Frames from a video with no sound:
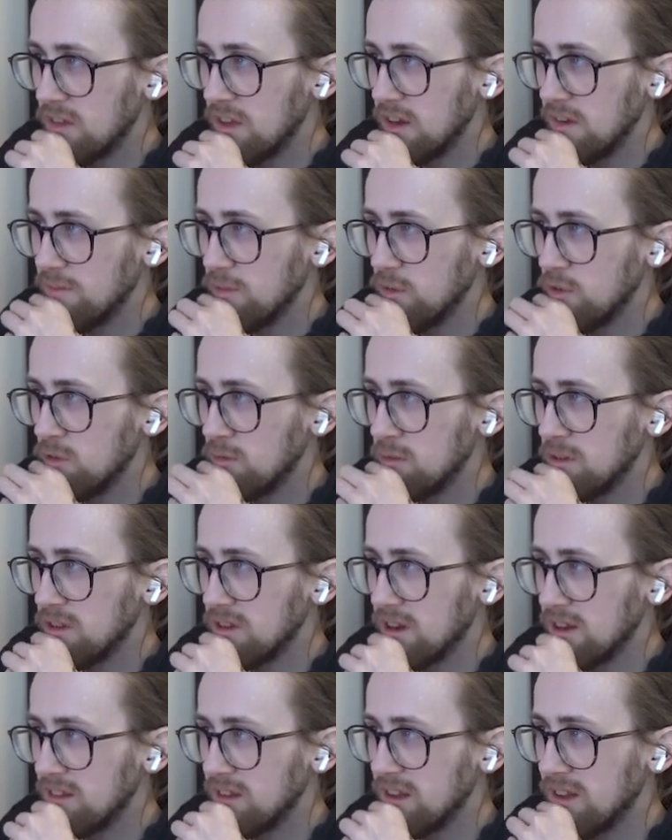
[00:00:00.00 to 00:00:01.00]
They have
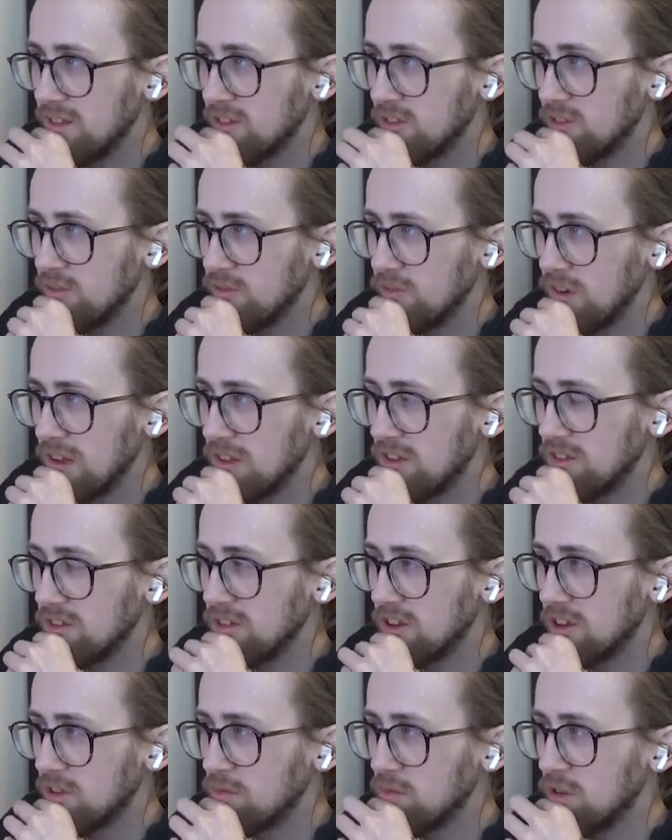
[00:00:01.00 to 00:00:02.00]
almost identical
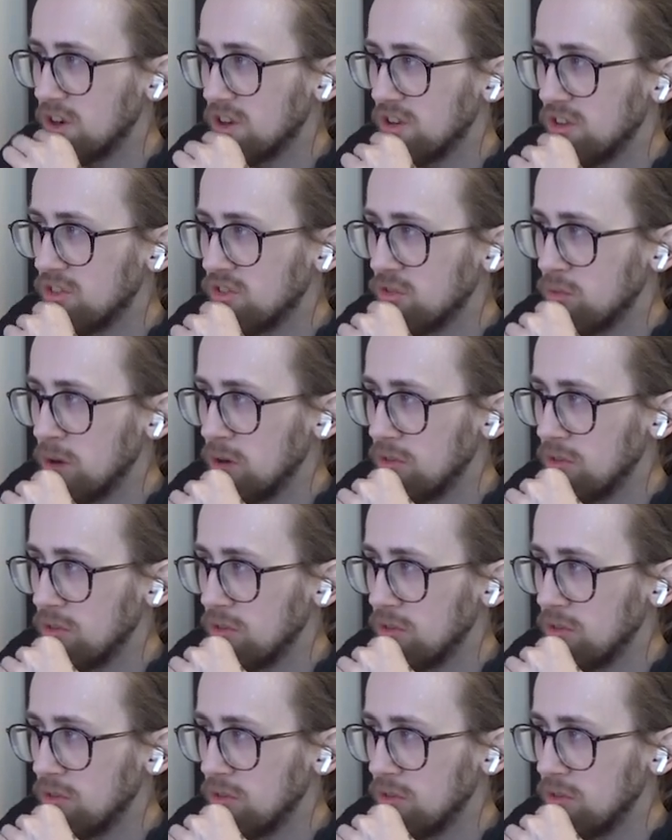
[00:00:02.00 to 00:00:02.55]
faces and expressions.